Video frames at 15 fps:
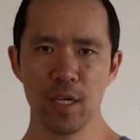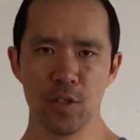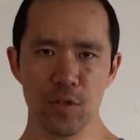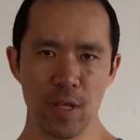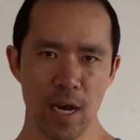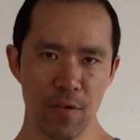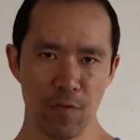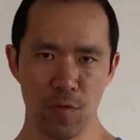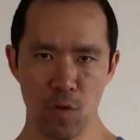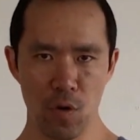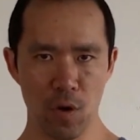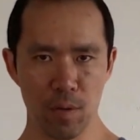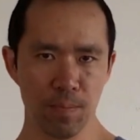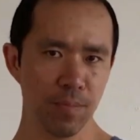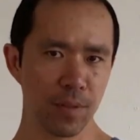to do that
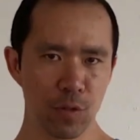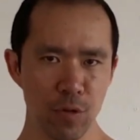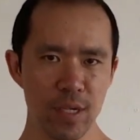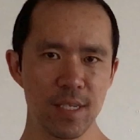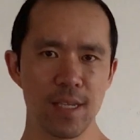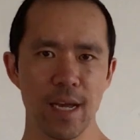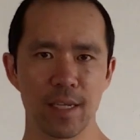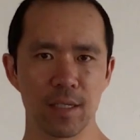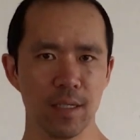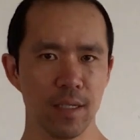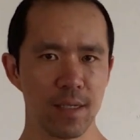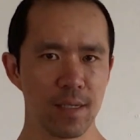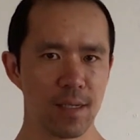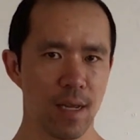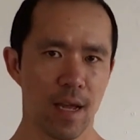for three
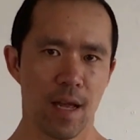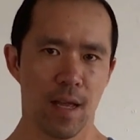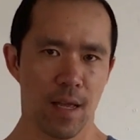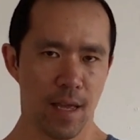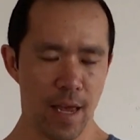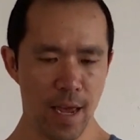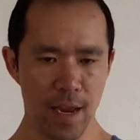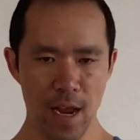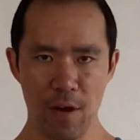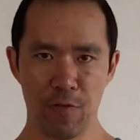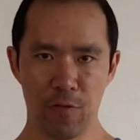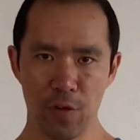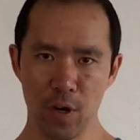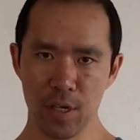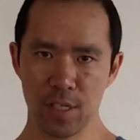cycles. And at
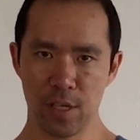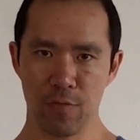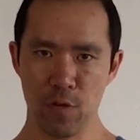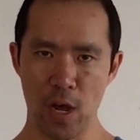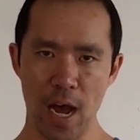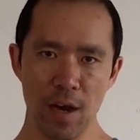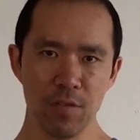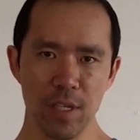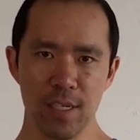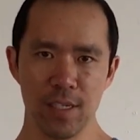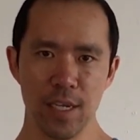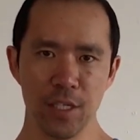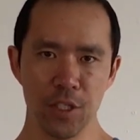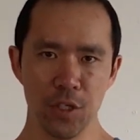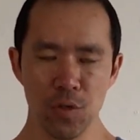first, if you have this
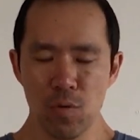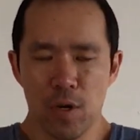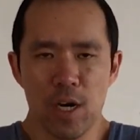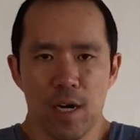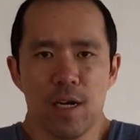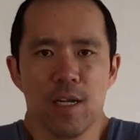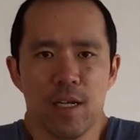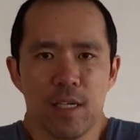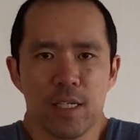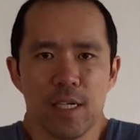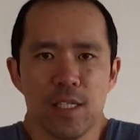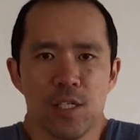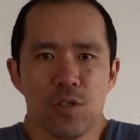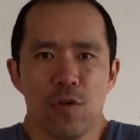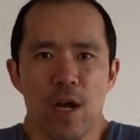issue where you
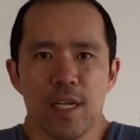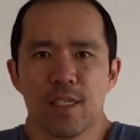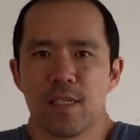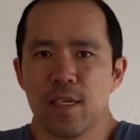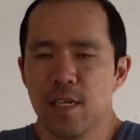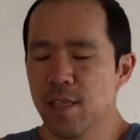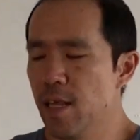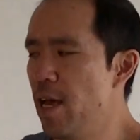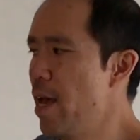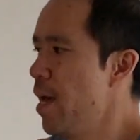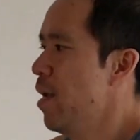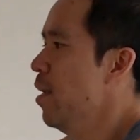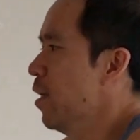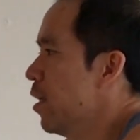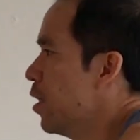get stressed and the head